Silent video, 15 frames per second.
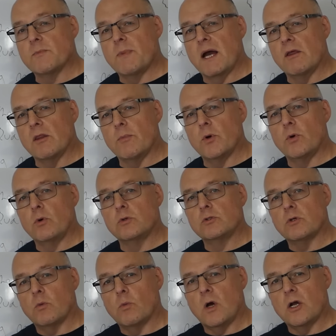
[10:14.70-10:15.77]
about the
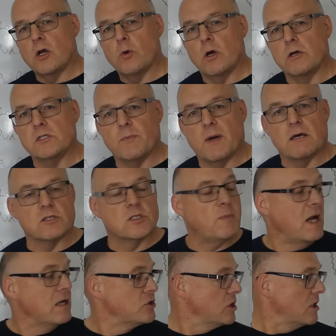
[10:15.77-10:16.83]
board, one quote about
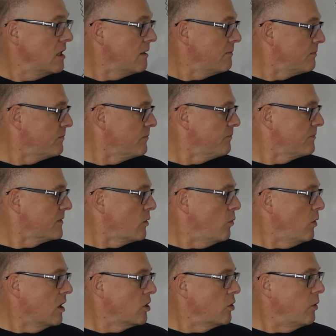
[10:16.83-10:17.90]
spatula,
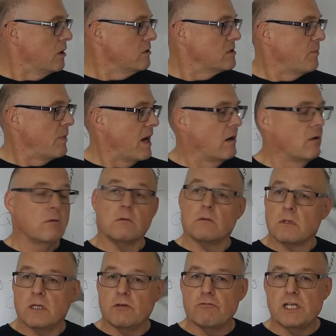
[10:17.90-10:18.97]
one quote about
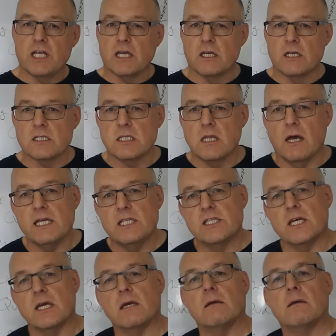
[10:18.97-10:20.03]
the ridiculous
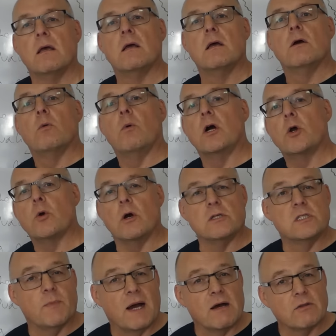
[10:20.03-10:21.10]
lighting, one
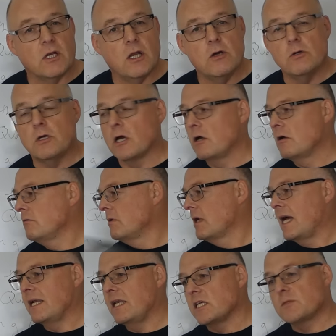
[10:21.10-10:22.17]
quote about the logo,
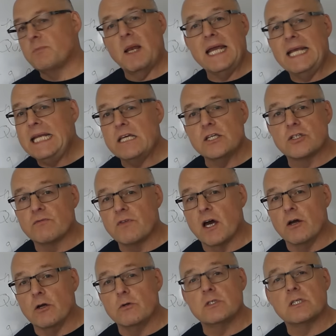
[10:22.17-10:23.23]
and explain each of
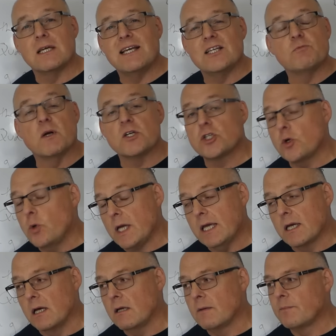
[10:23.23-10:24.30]
those. It's much
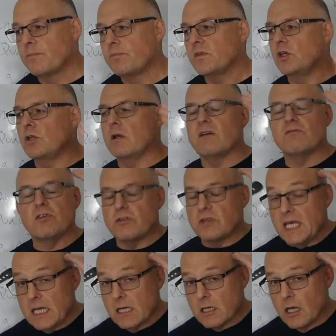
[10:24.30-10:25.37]
quicker, you don't have to
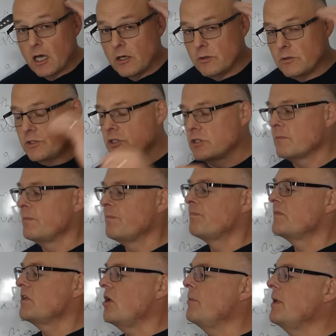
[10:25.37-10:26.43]
think loads.
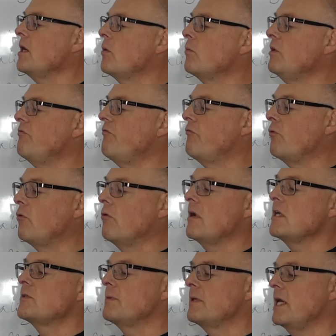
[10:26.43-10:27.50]
Coming up with four
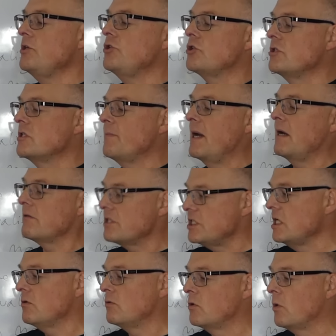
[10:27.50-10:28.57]
explanations about a
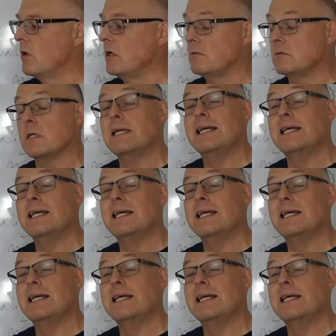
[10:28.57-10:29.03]
single quote